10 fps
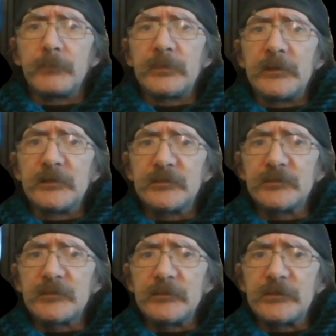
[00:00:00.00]
This
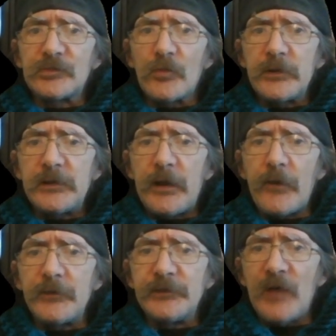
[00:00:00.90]
story
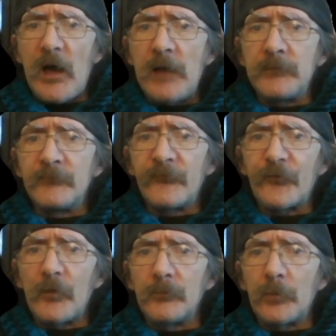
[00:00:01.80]
carries on
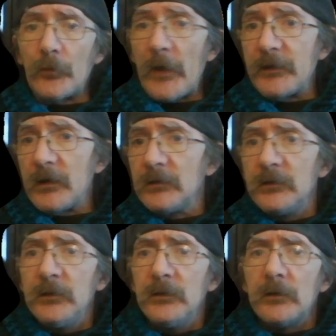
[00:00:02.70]
from Moretta,
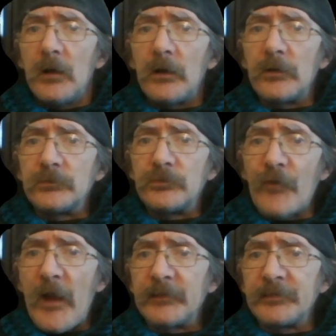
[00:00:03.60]

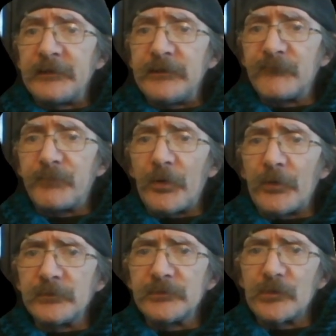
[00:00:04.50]
Dragon Lady of
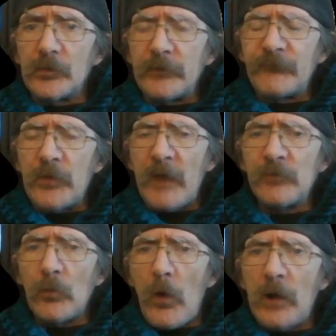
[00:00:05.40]
Pern. So if you
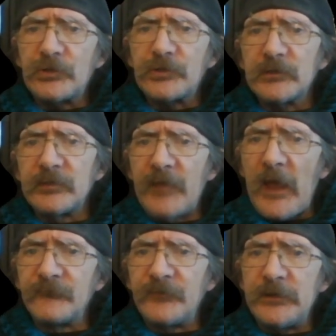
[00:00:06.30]
haven't watched
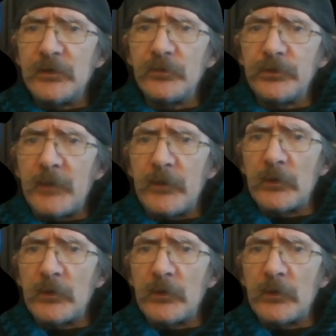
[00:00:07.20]
that video, you might